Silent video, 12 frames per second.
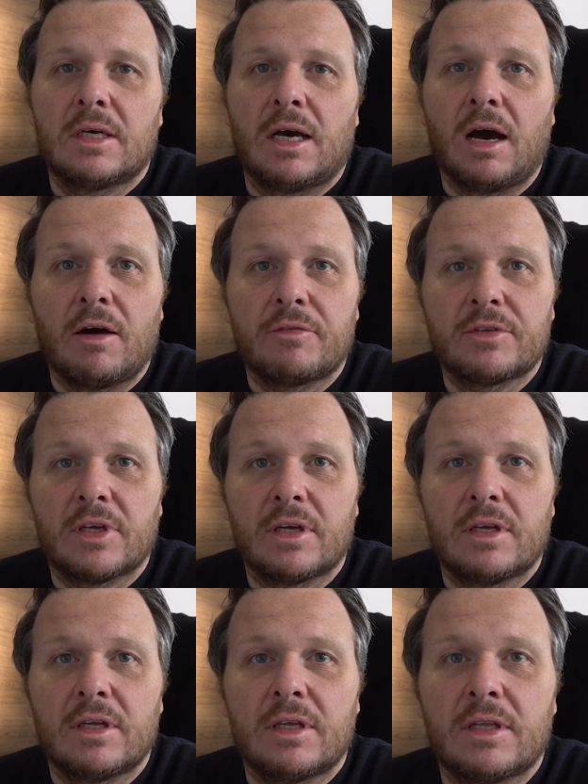
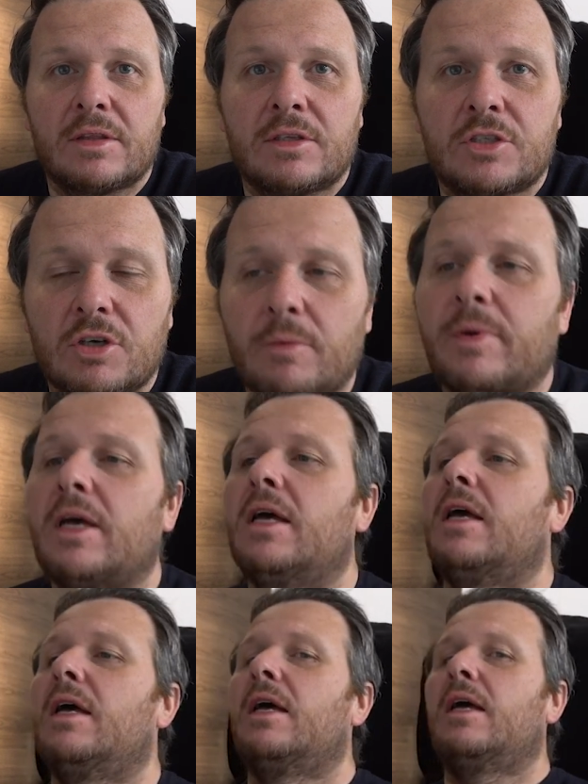after the job.
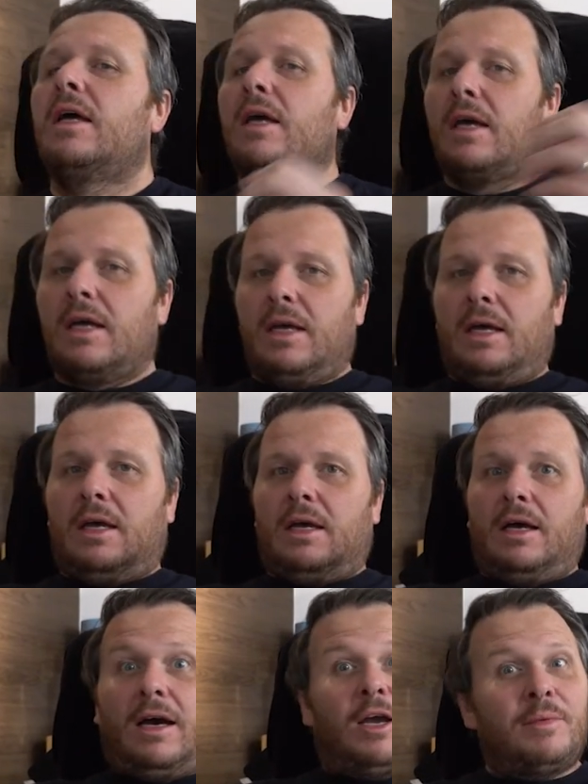
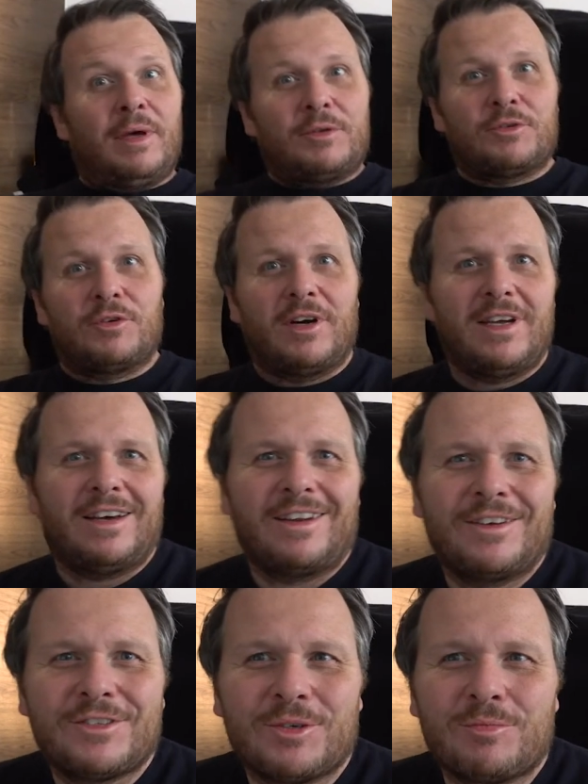I hope that was all right. I
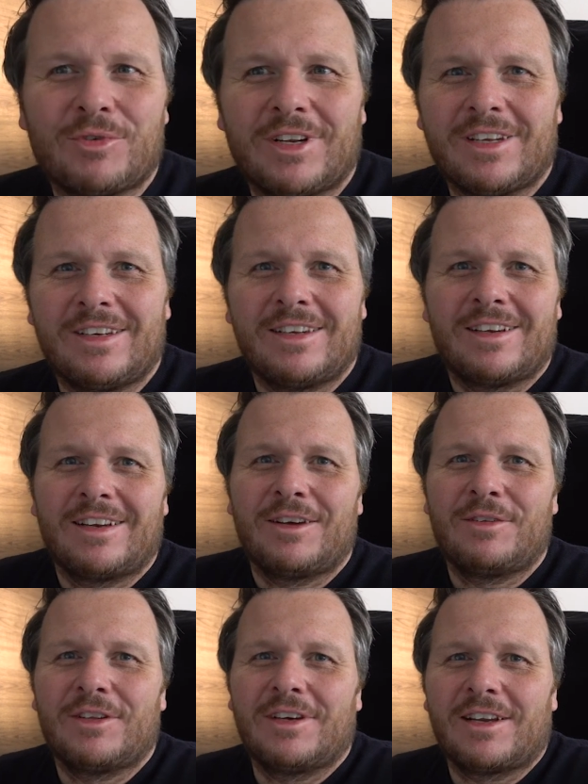know it's not brilliant and I
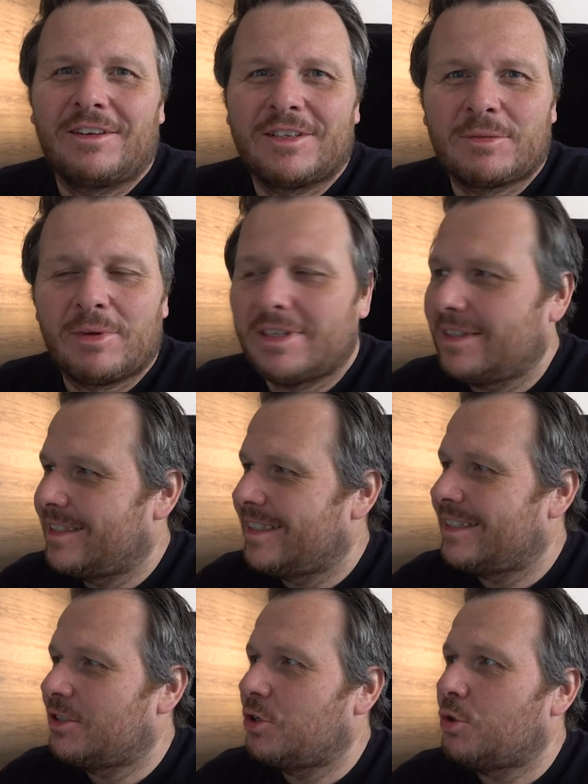know that I don't explain these
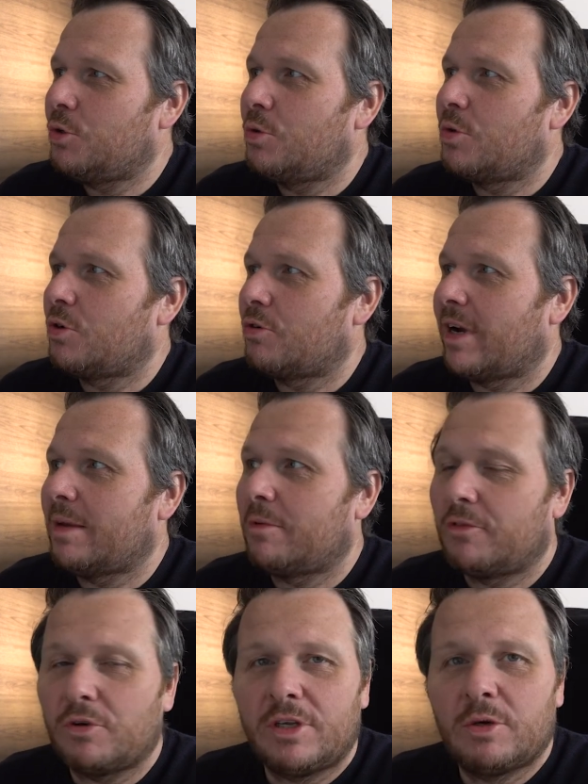things too great. But
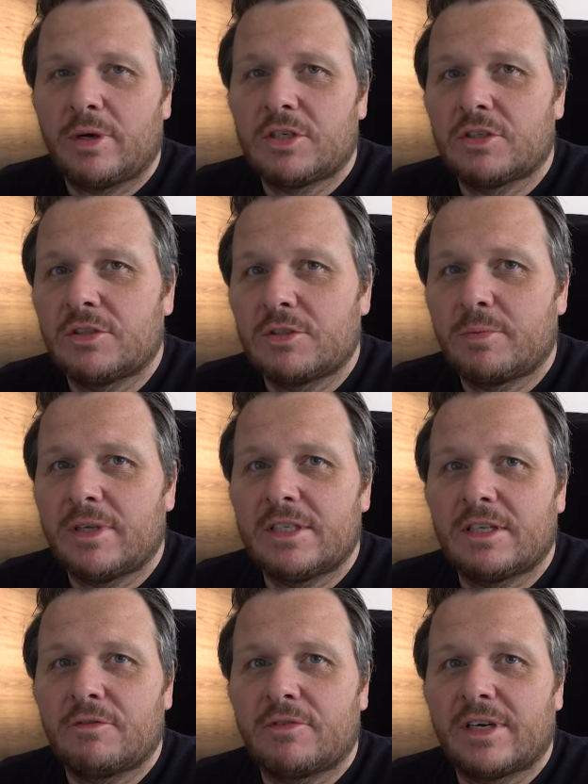if you've got any questions, please
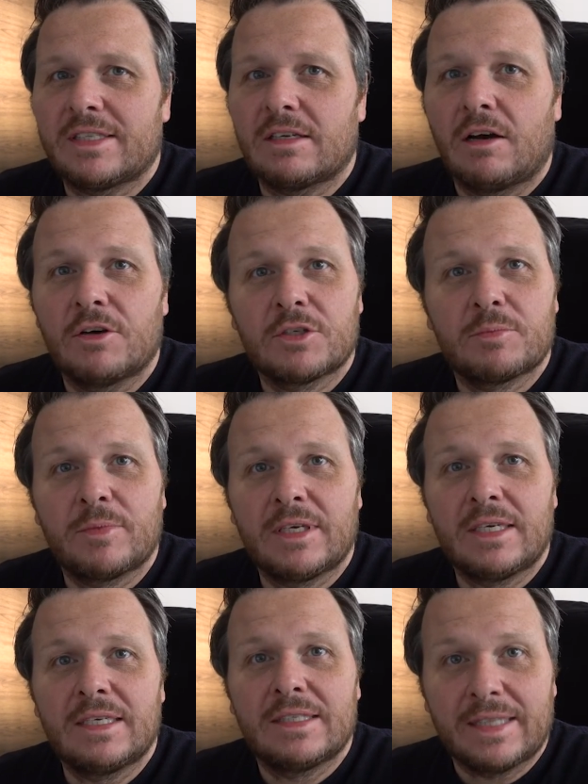don't forget to ask
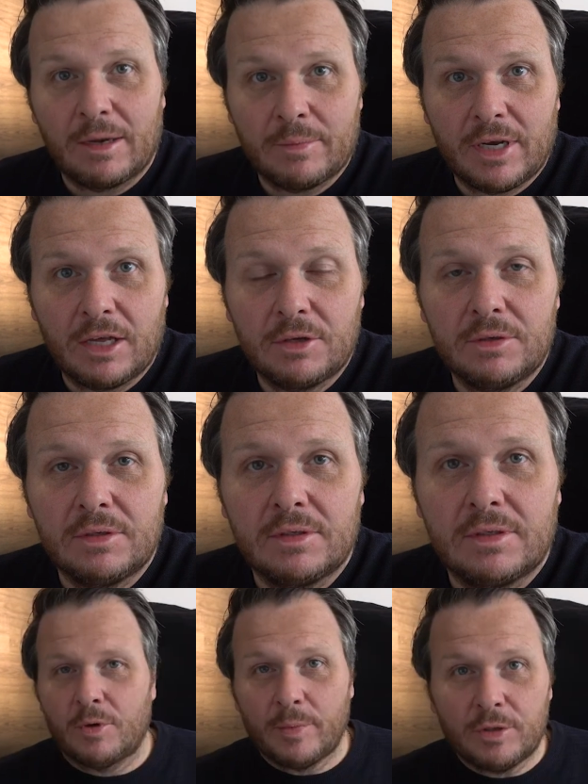me down below.
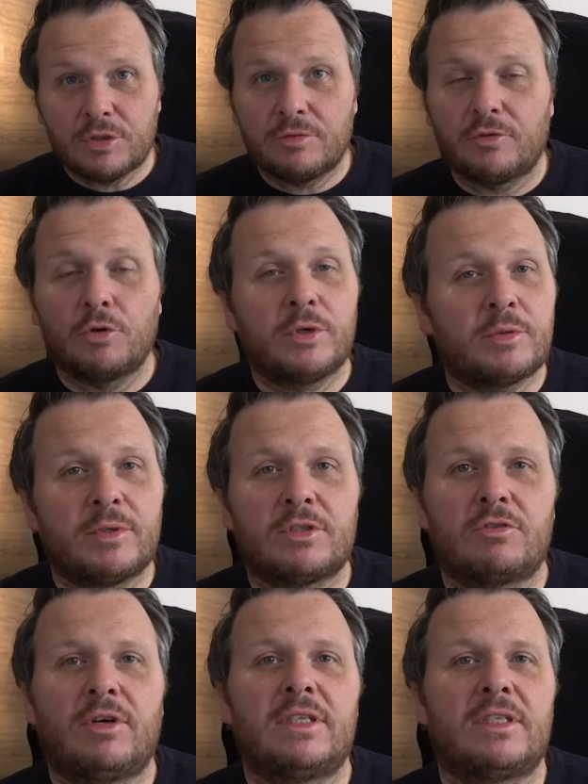But most of all, which means a
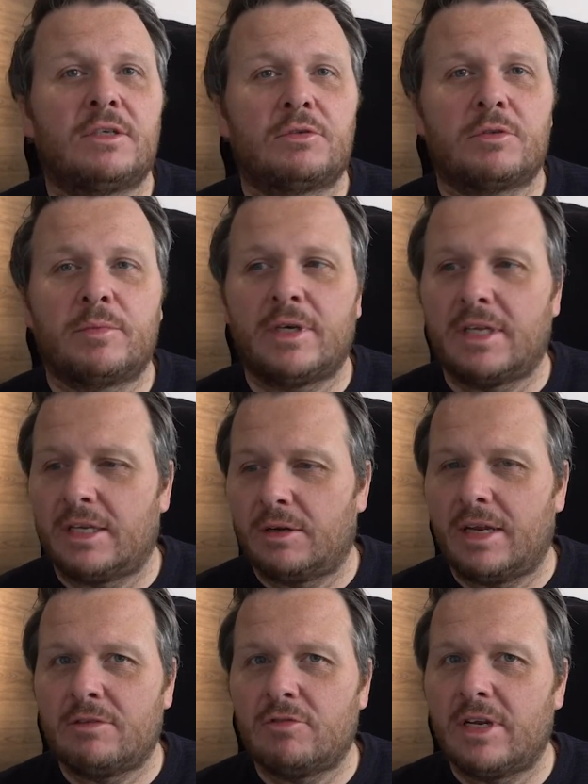great deal to me and it
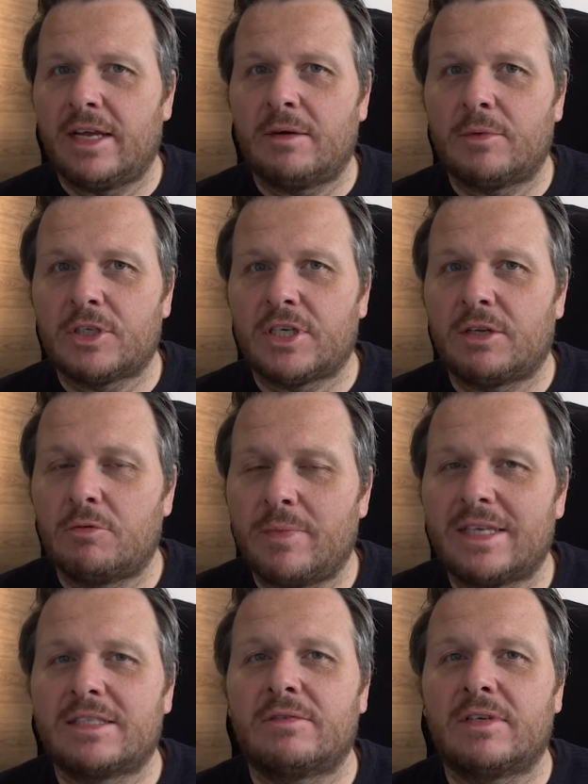will really help my channel
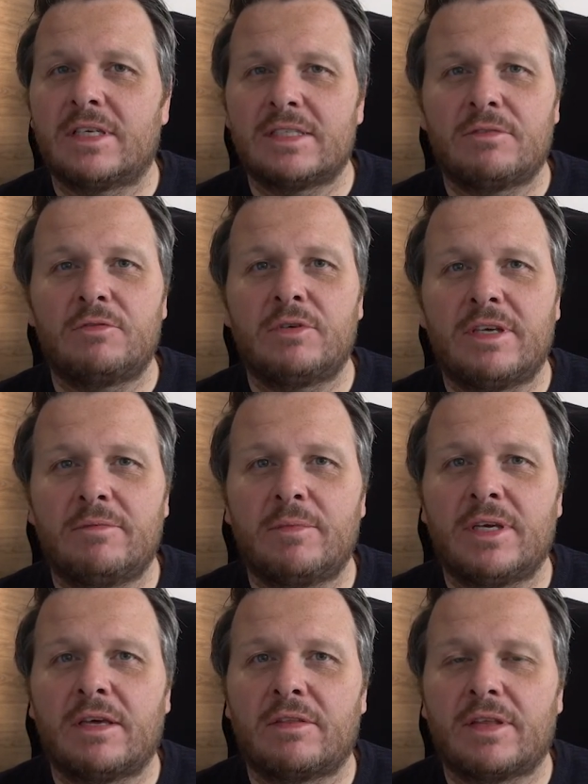massively, is if you give
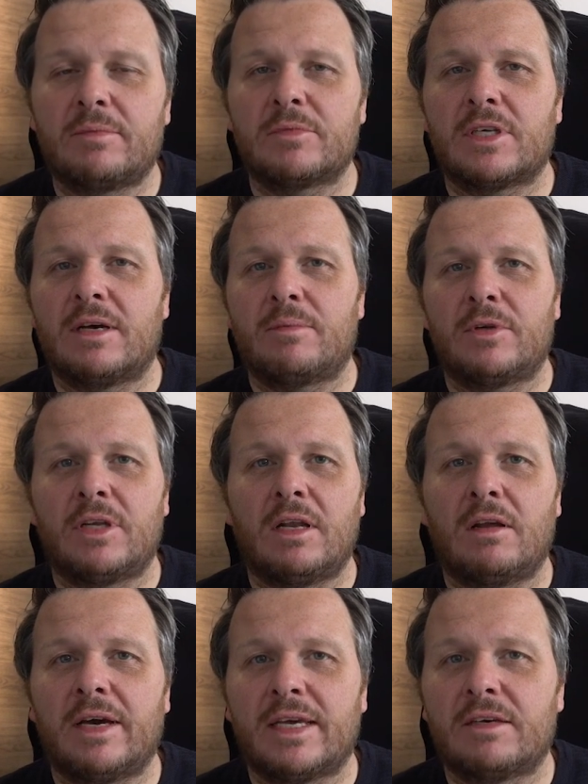me a thumbs up and a
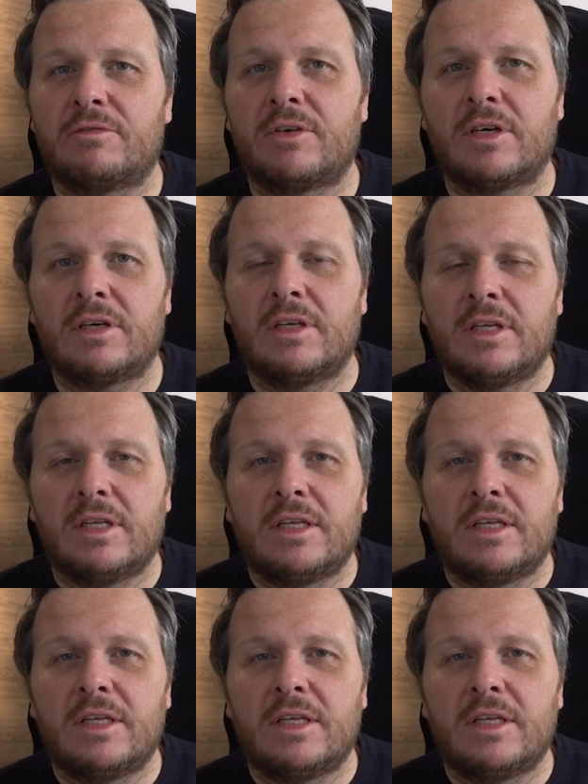like for